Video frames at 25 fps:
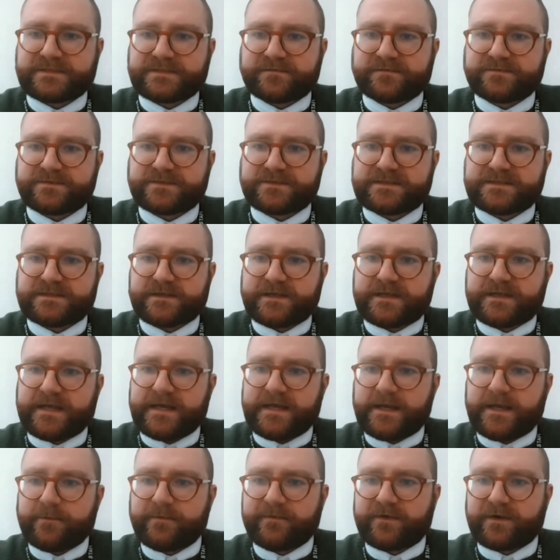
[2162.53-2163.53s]
So I'm just looking
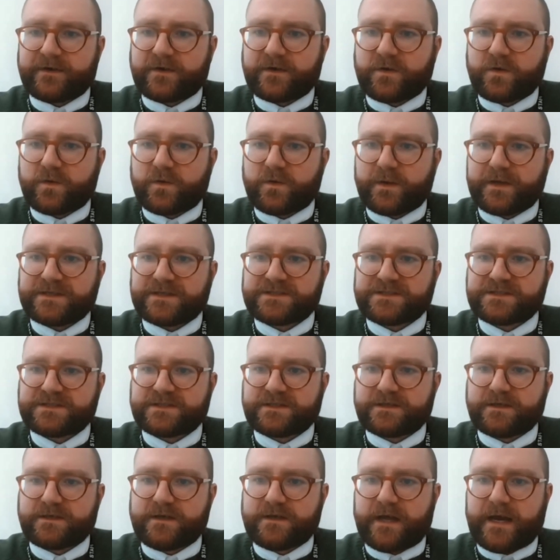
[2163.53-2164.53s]
here, we've got a
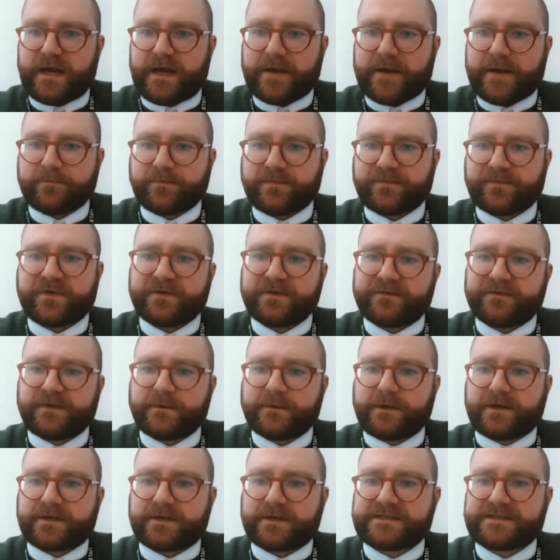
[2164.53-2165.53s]
question, we've got a
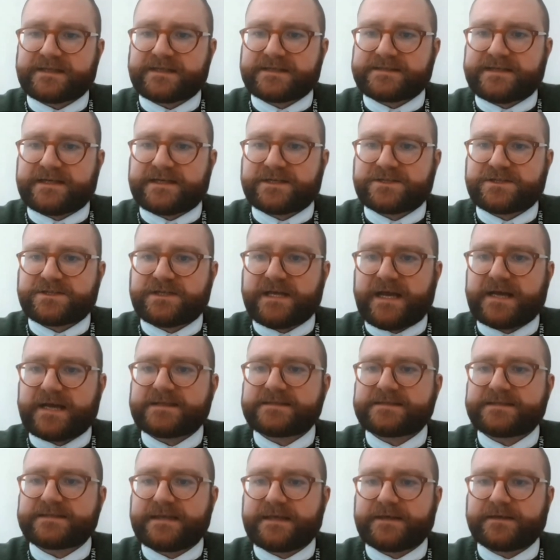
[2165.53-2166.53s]
few architects actually
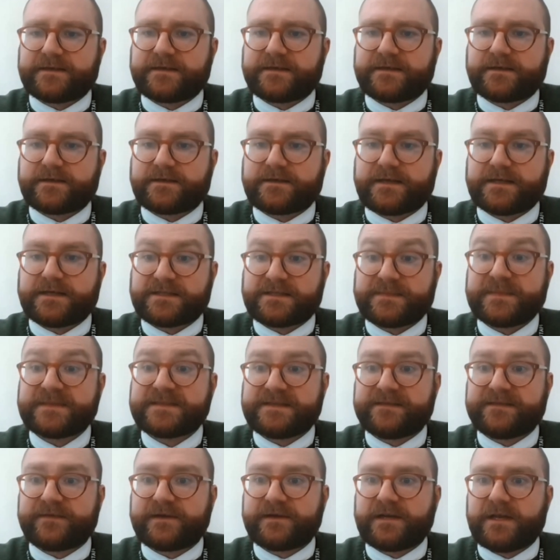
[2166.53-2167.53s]
asking
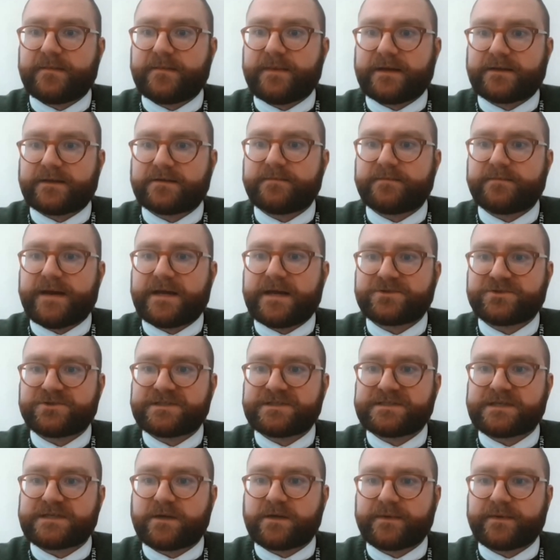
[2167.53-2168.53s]
specifically about the
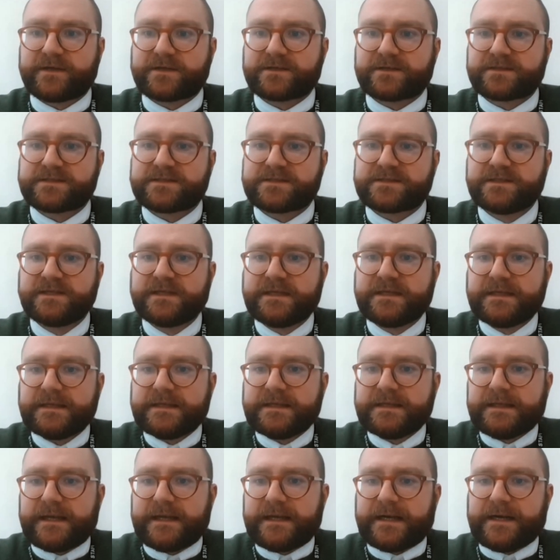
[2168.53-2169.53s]
mandatory topics.
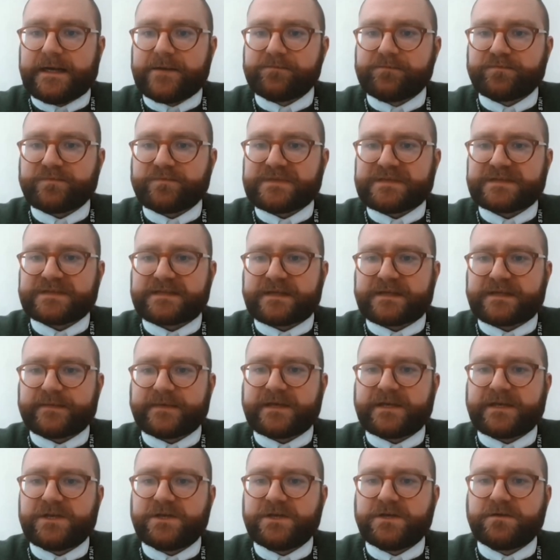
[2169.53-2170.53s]
So
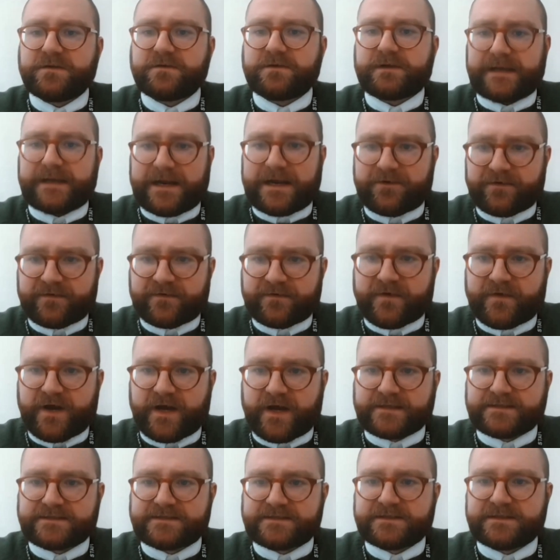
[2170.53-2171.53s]
Simon, can you
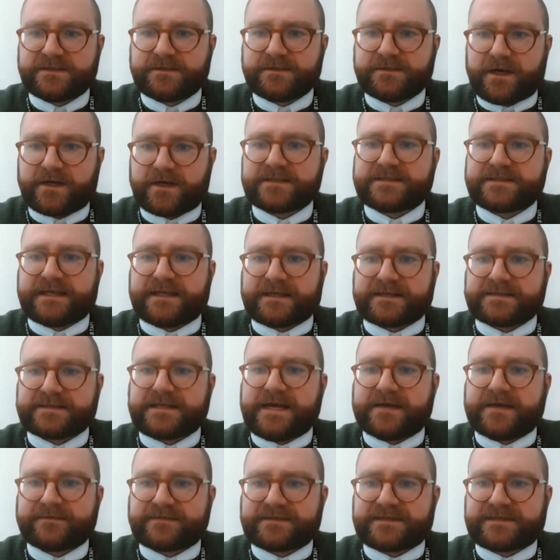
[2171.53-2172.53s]
clarify, do architects
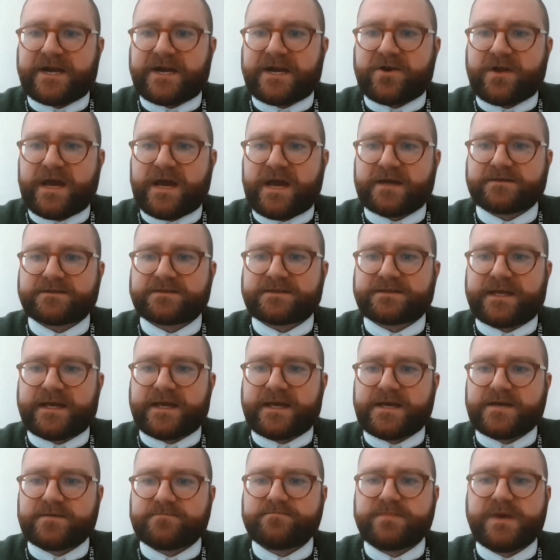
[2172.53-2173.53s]
have to carry out
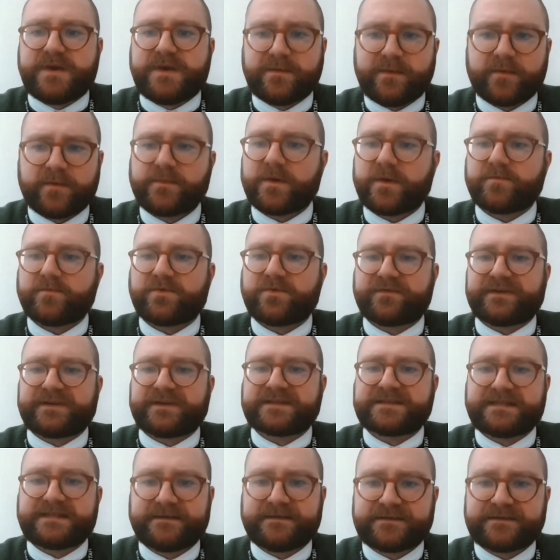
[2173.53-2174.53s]
a minimum number of
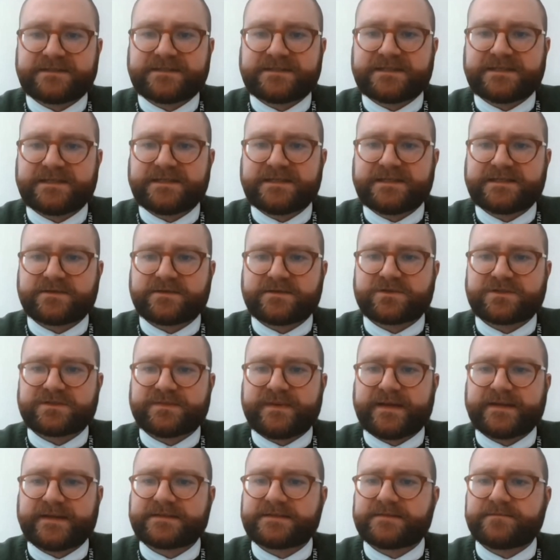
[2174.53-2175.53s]
activities or
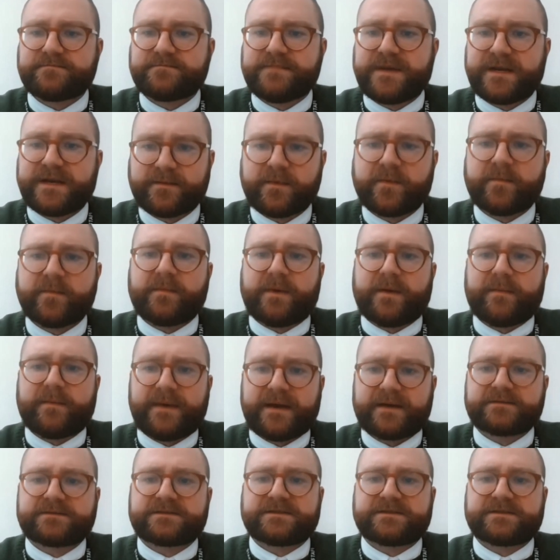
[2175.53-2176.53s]
spend a minimum
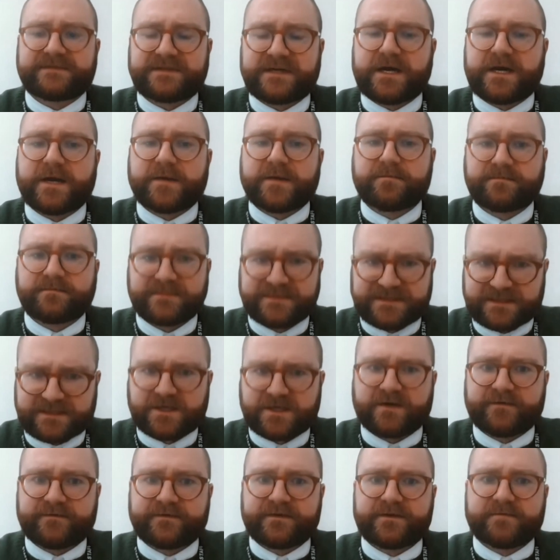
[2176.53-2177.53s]
amount of time to
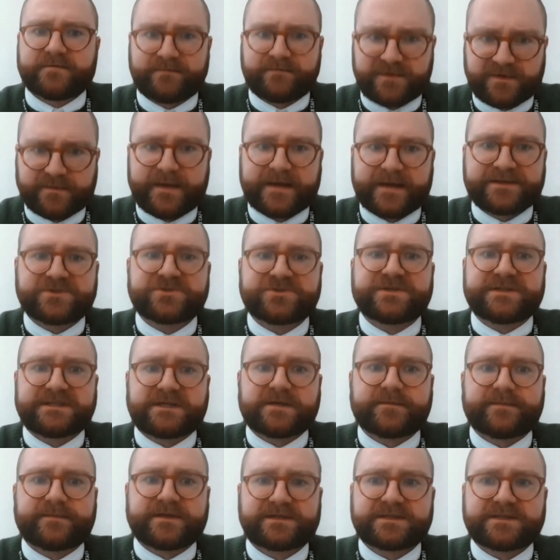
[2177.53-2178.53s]
cover the mandatory
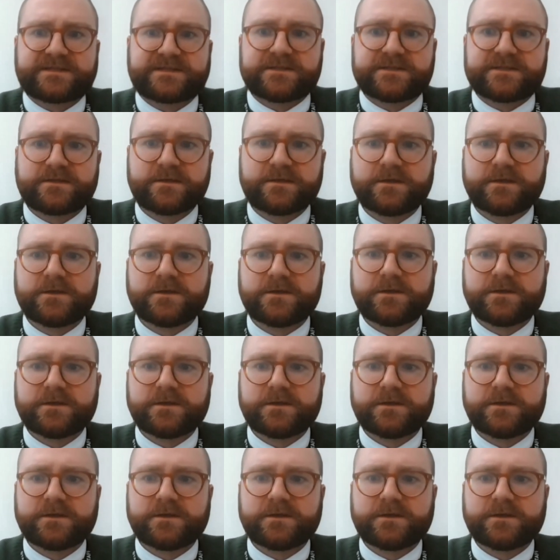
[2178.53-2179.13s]
topics?